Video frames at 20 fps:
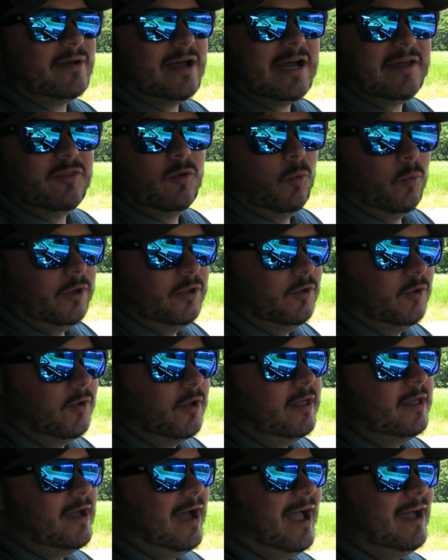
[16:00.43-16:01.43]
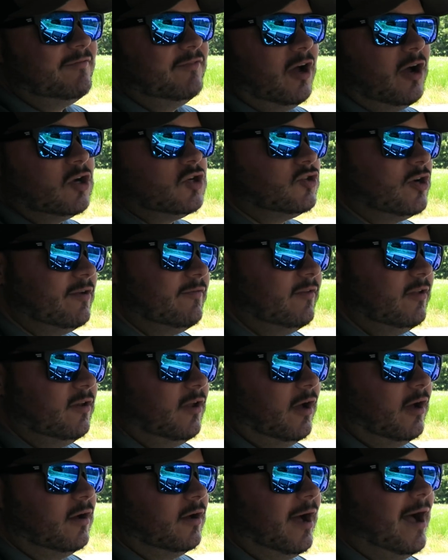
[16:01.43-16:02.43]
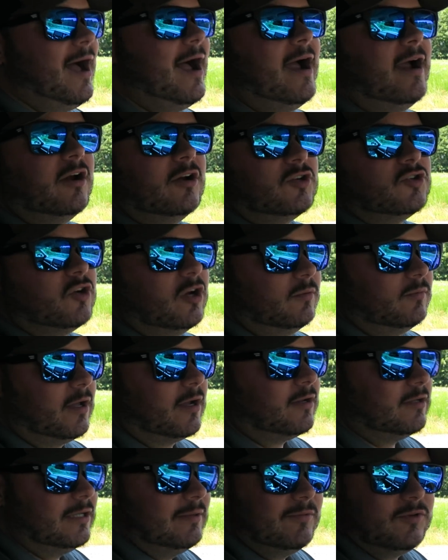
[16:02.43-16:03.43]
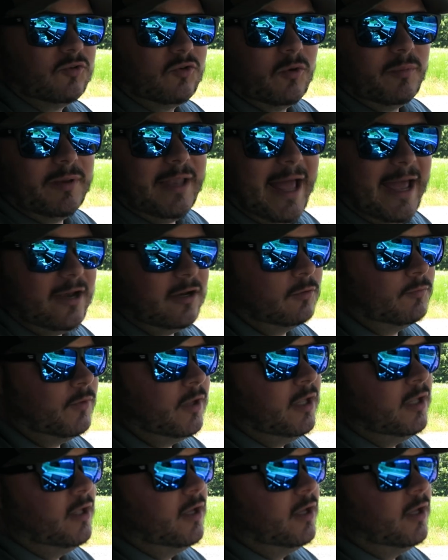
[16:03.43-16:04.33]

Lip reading: behind the wheel. I have not driven a higher trim like a Limited or a Platinum.